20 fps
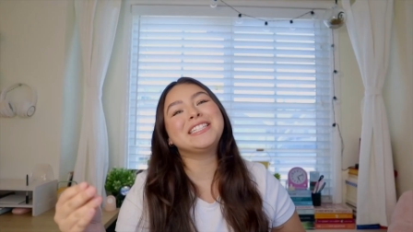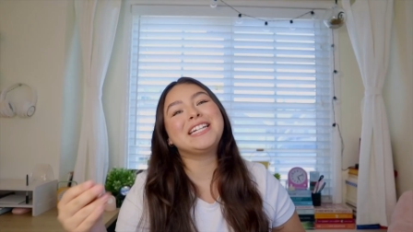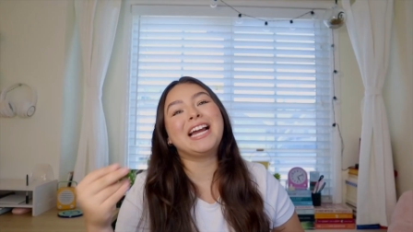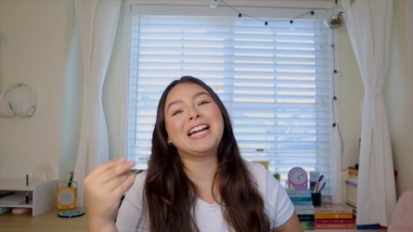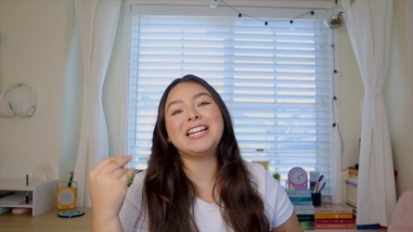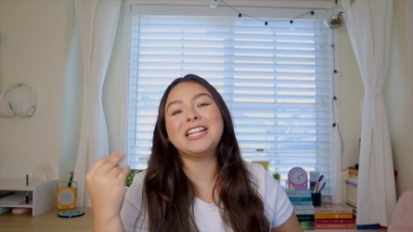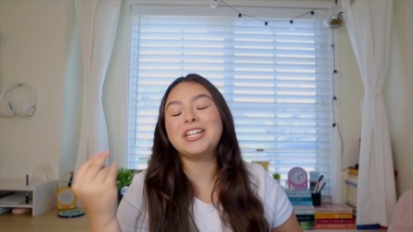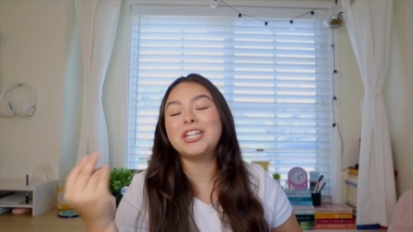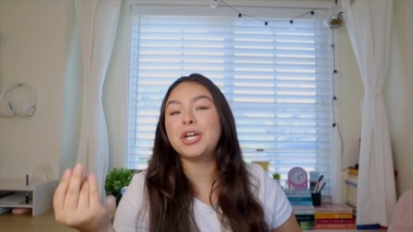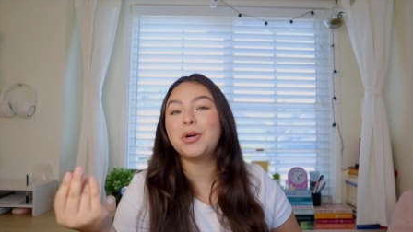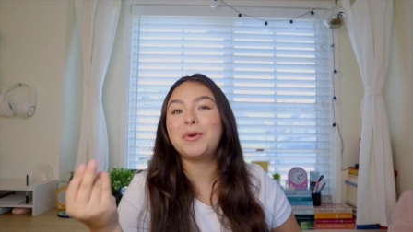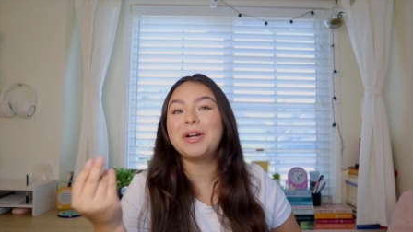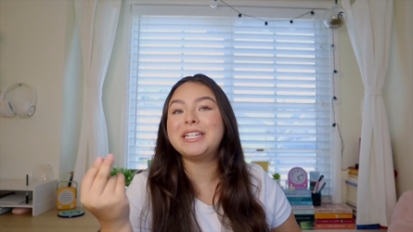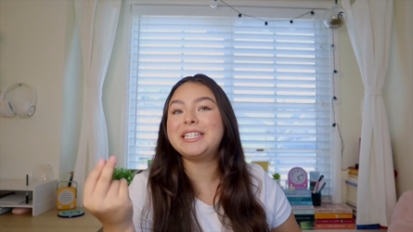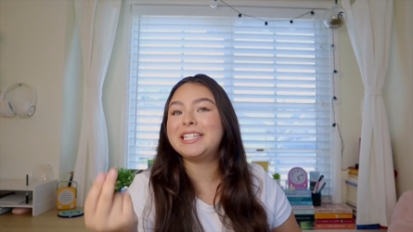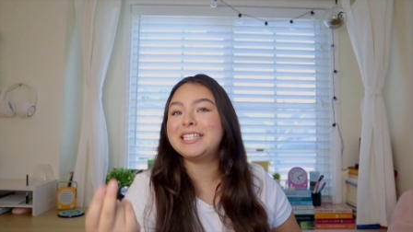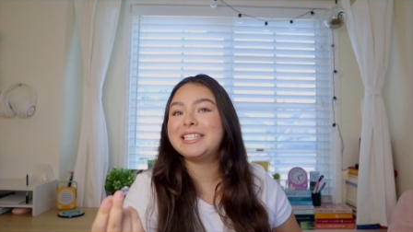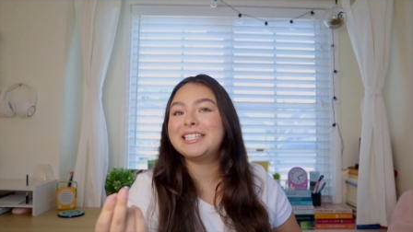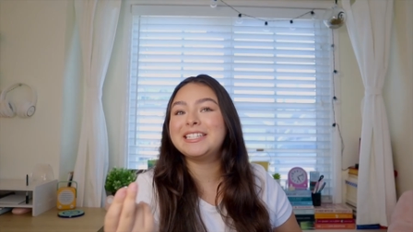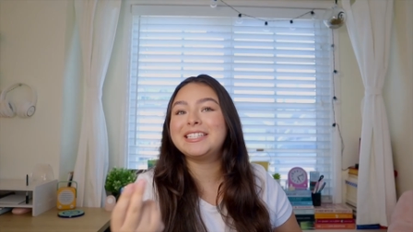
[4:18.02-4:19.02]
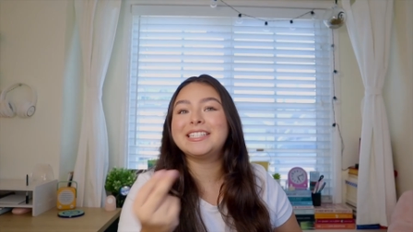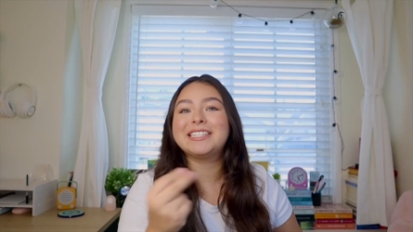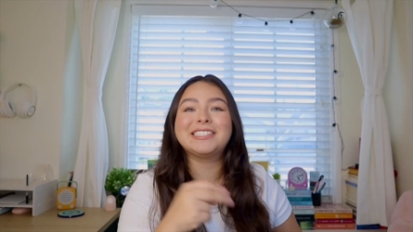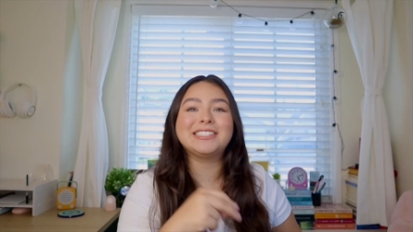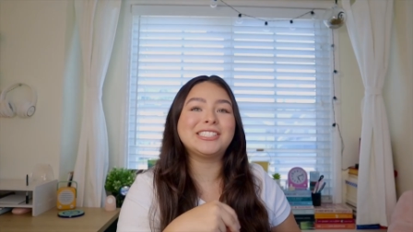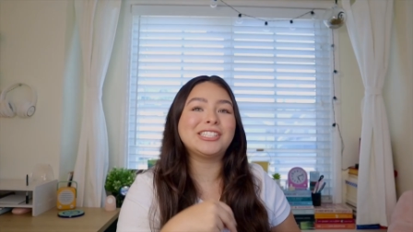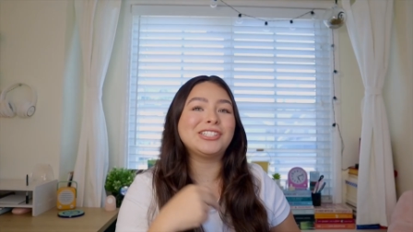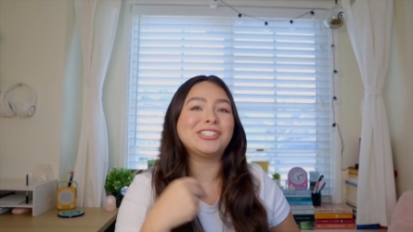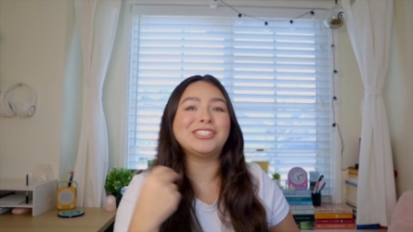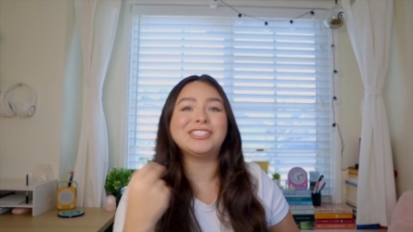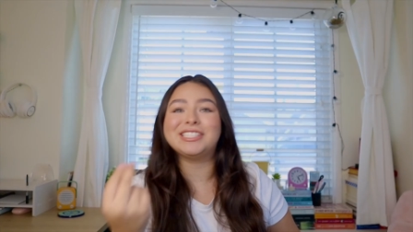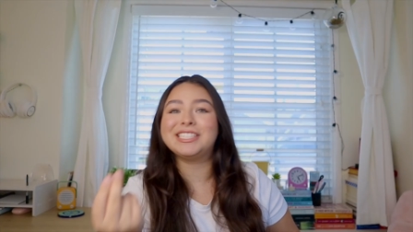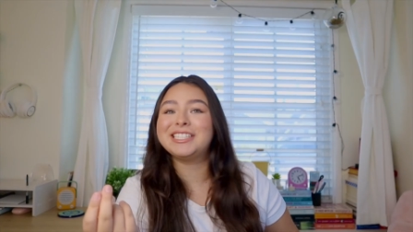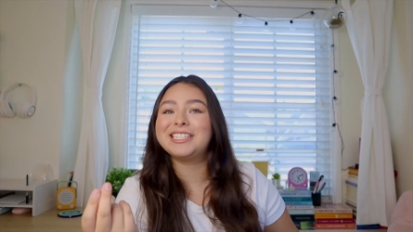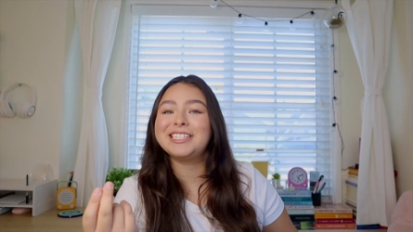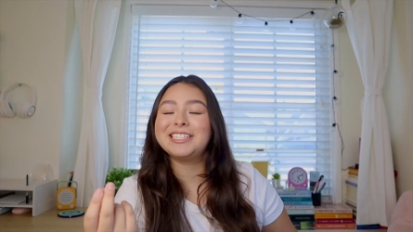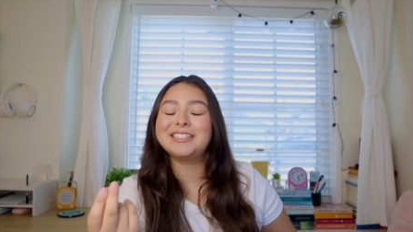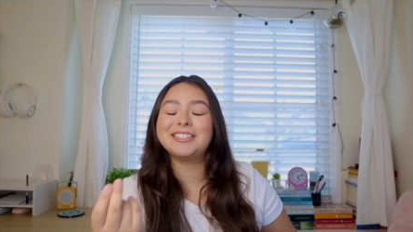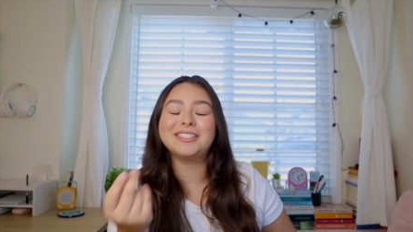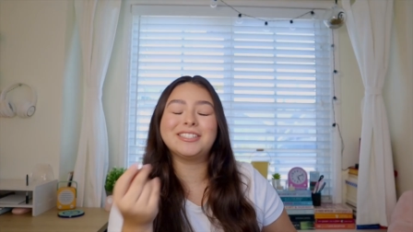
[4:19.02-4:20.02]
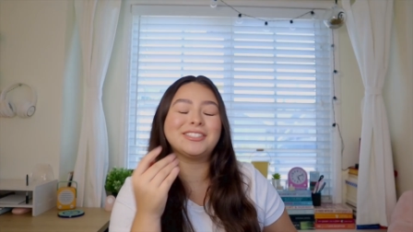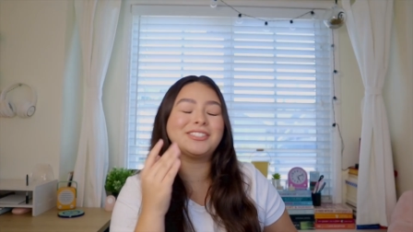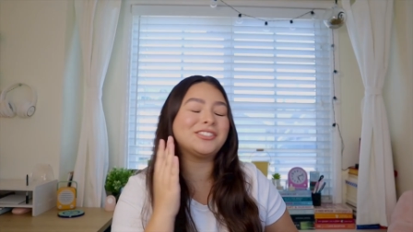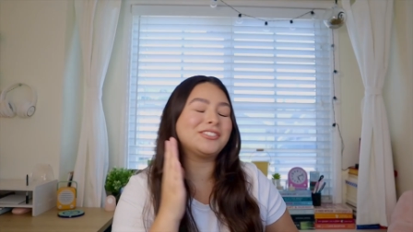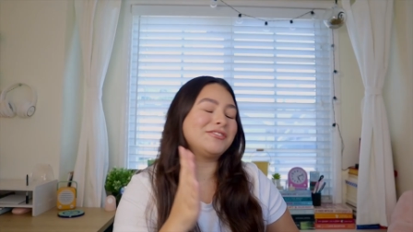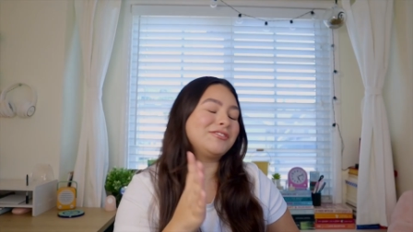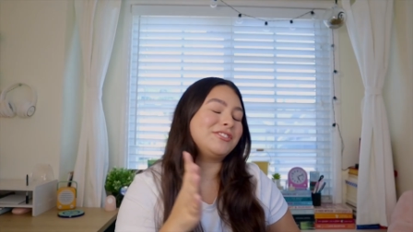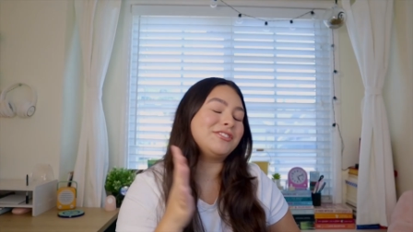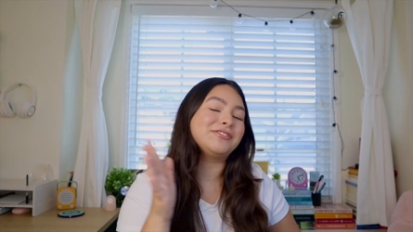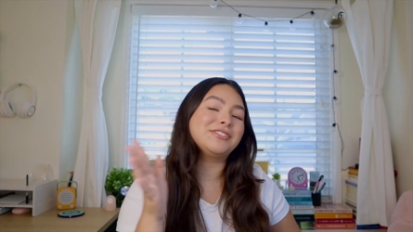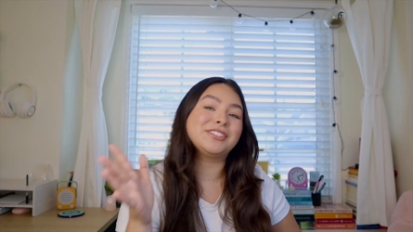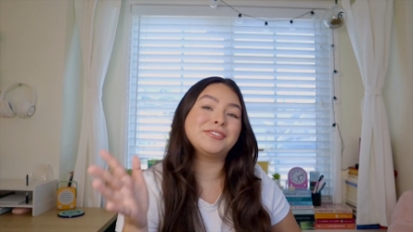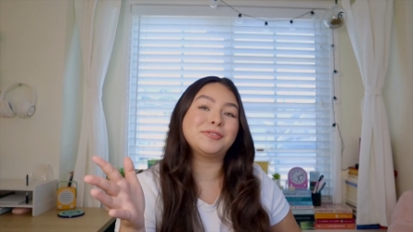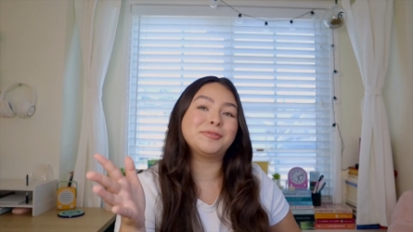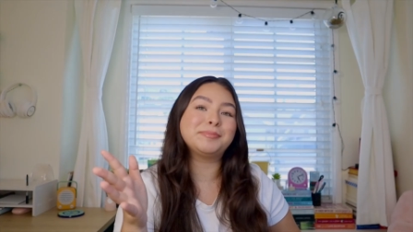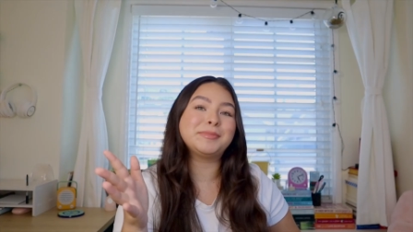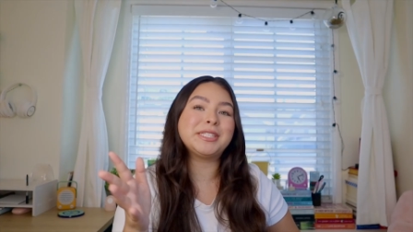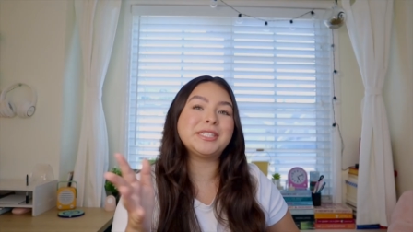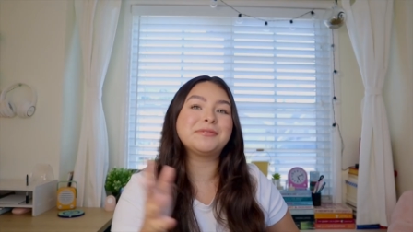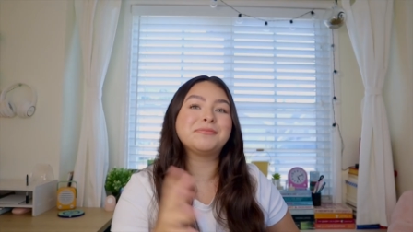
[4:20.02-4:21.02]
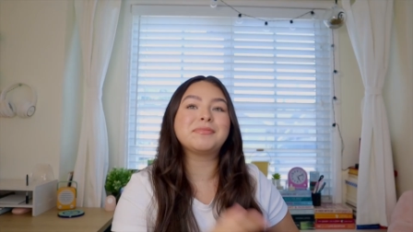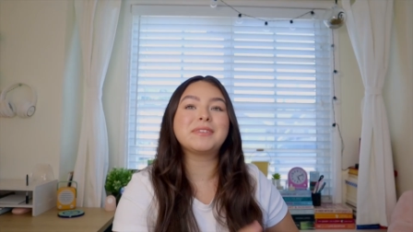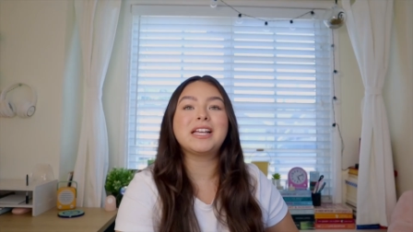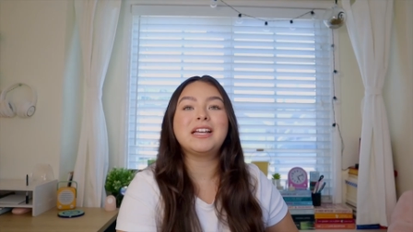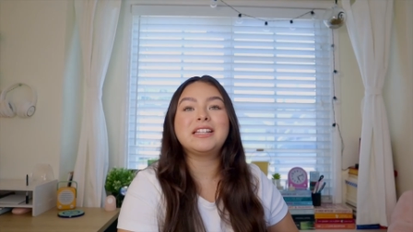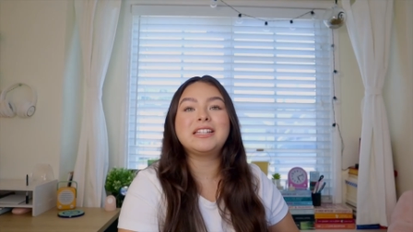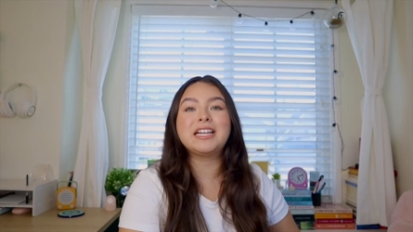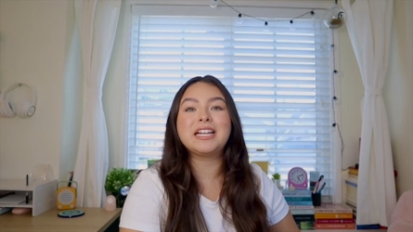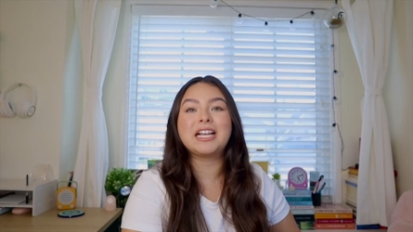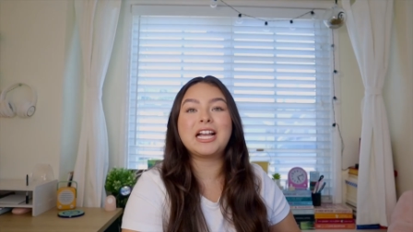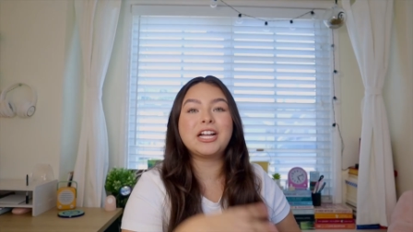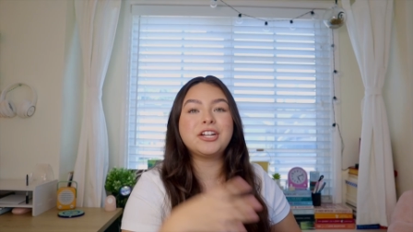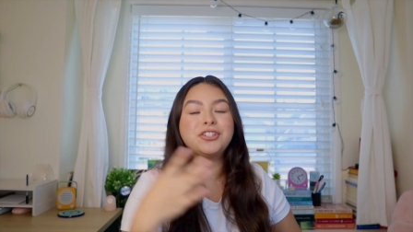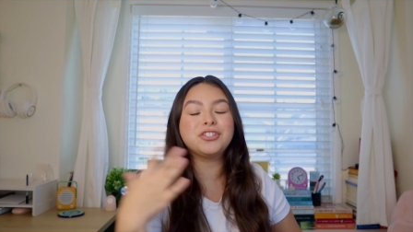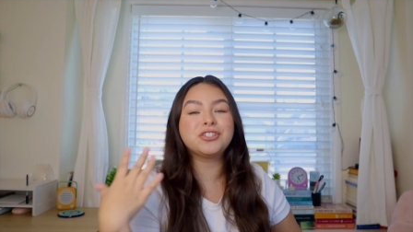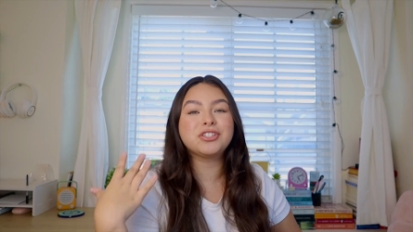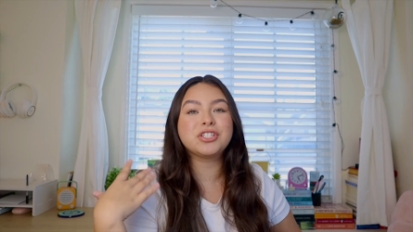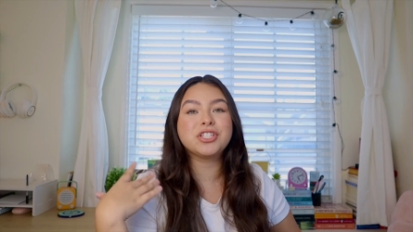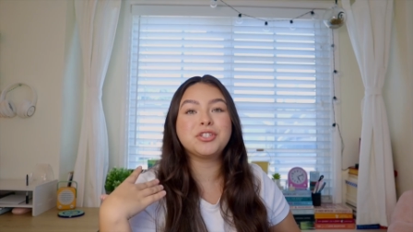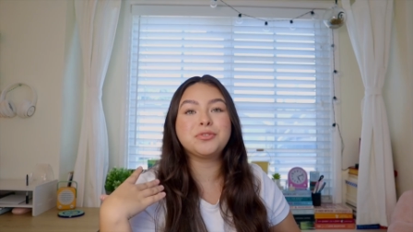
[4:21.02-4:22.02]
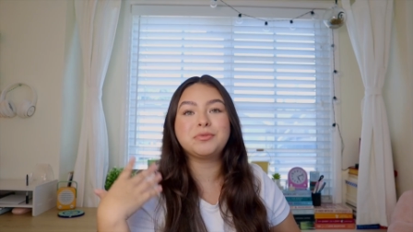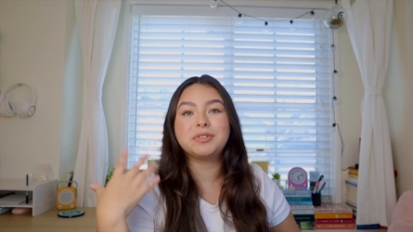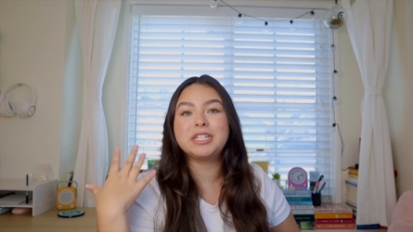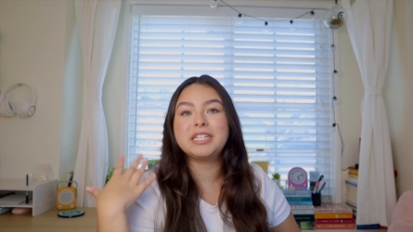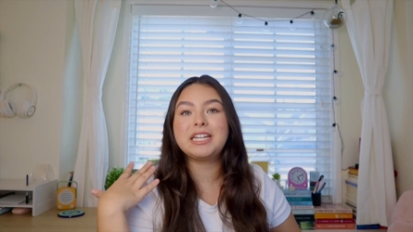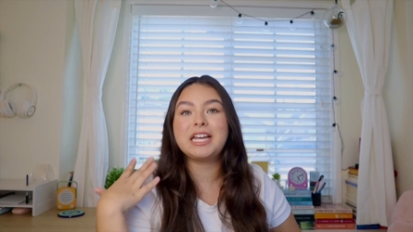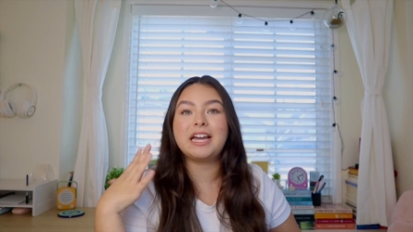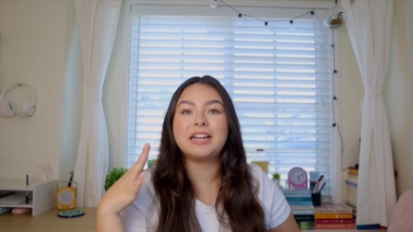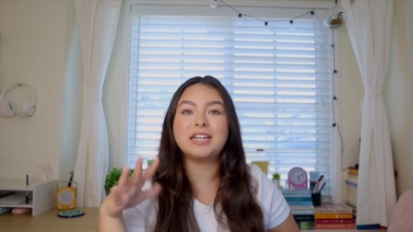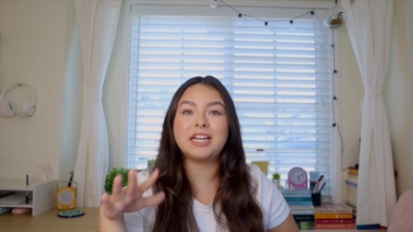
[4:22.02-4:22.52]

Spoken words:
didn't know I needed until you needed it. You feel me? Like, I usually read at